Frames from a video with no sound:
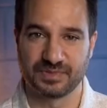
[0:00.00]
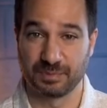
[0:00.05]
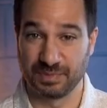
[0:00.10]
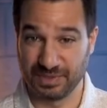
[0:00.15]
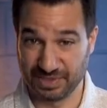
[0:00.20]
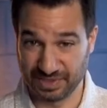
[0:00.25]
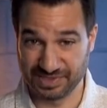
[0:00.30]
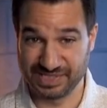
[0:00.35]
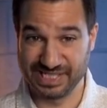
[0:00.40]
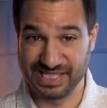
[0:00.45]

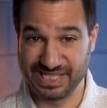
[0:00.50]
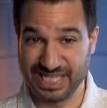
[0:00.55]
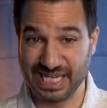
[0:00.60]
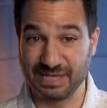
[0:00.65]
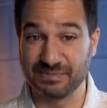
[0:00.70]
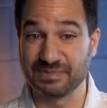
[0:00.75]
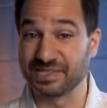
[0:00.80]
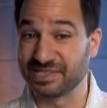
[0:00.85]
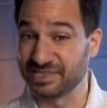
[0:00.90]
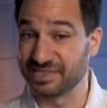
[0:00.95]
because he
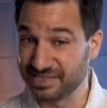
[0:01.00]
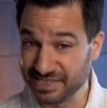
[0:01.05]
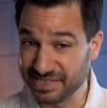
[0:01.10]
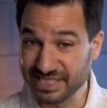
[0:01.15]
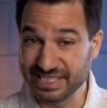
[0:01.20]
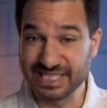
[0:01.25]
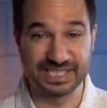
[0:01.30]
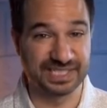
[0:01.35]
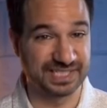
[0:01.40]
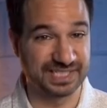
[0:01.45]
came to
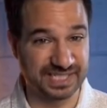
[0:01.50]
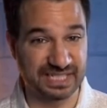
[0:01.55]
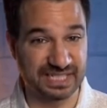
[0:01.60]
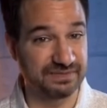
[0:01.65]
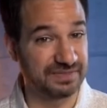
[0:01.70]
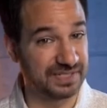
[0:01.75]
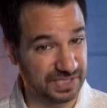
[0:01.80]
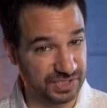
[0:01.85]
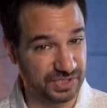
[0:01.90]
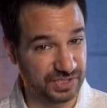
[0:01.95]
seek and
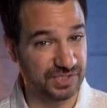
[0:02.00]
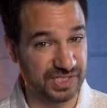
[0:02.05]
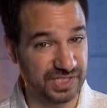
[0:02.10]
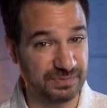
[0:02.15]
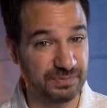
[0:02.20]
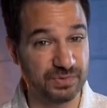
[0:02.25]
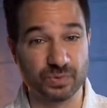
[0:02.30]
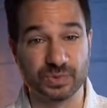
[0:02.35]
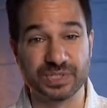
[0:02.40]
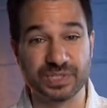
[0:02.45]
save his
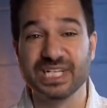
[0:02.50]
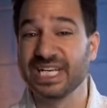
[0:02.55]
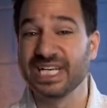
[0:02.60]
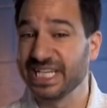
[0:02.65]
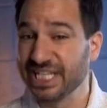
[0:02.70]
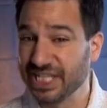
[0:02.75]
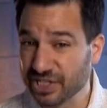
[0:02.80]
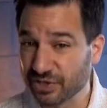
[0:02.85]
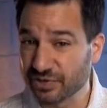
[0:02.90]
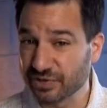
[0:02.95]
sheep who would
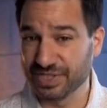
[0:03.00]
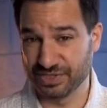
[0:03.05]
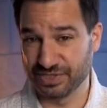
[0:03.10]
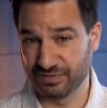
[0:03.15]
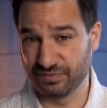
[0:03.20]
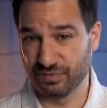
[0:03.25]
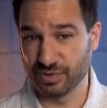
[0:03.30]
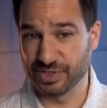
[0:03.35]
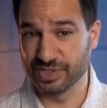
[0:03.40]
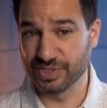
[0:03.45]
hear his
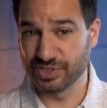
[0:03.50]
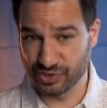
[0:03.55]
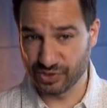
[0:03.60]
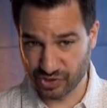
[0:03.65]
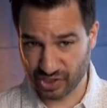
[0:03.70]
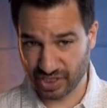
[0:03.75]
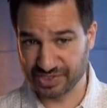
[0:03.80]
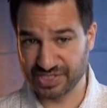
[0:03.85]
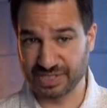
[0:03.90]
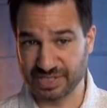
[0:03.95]
voice,
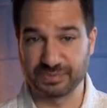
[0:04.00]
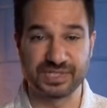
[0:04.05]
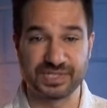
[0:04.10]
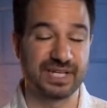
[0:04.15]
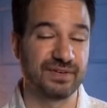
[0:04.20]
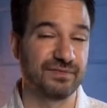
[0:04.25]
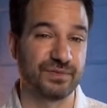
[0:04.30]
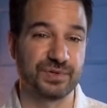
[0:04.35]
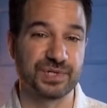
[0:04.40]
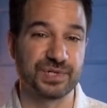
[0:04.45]
John chapter
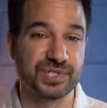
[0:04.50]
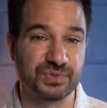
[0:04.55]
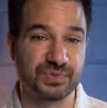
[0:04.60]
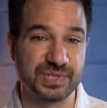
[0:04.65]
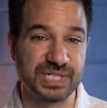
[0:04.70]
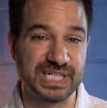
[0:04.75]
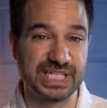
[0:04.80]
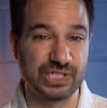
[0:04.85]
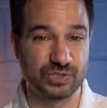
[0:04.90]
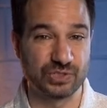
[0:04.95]
10 verse
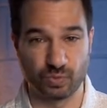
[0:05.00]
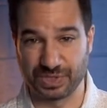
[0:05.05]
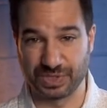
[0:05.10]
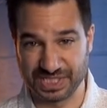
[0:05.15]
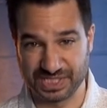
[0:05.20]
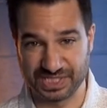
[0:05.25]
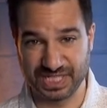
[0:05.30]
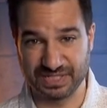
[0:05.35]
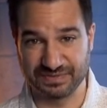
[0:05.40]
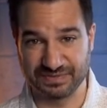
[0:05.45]
3 and
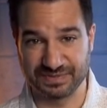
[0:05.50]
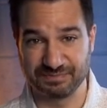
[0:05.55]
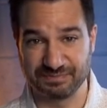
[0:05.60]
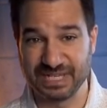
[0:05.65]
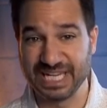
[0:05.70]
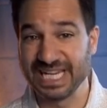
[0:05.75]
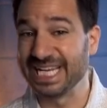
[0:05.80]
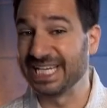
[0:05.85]
27,